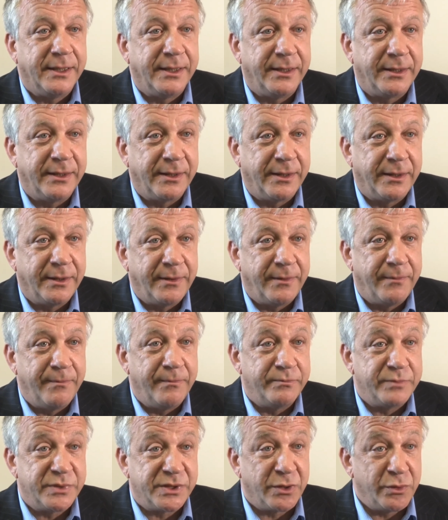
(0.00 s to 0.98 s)

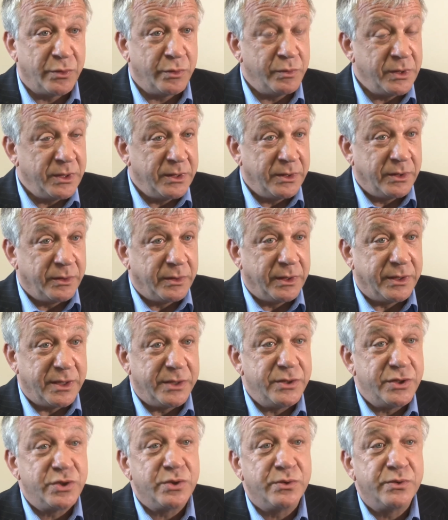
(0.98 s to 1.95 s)
So it
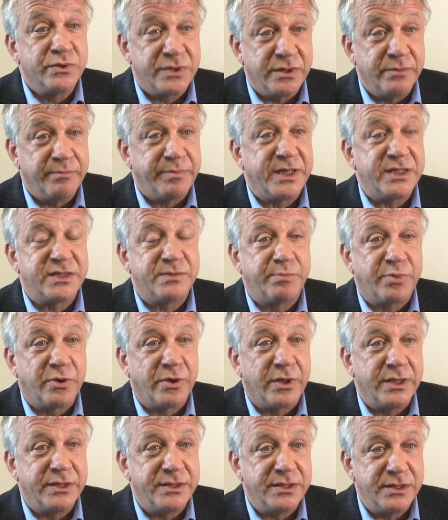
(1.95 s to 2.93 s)
ensures that best
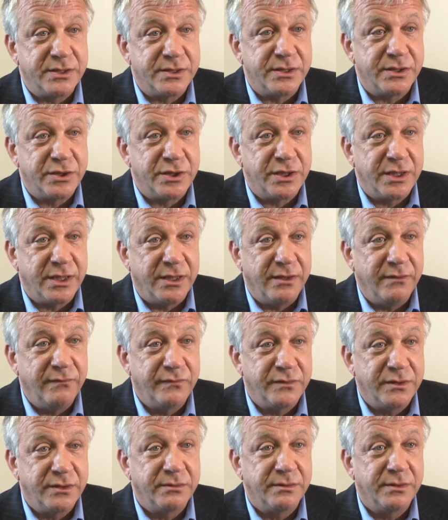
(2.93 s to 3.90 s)
price is
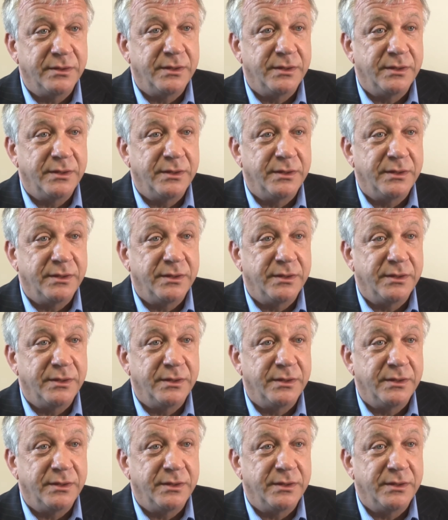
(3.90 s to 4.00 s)
achieved,